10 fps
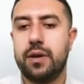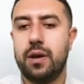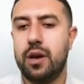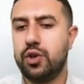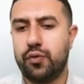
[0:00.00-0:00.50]

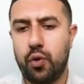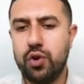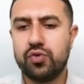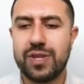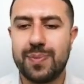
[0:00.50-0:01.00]
The
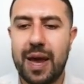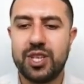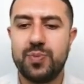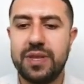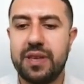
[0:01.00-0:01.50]
fourth risk
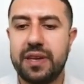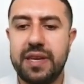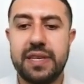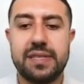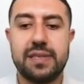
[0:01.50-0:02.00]
management
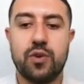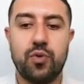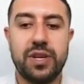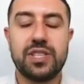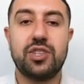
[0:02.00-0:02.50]
technique is
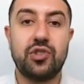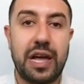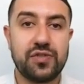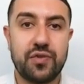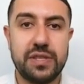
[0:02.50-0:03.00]
risk
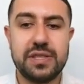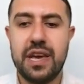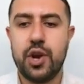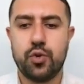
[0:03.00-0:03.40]
transference.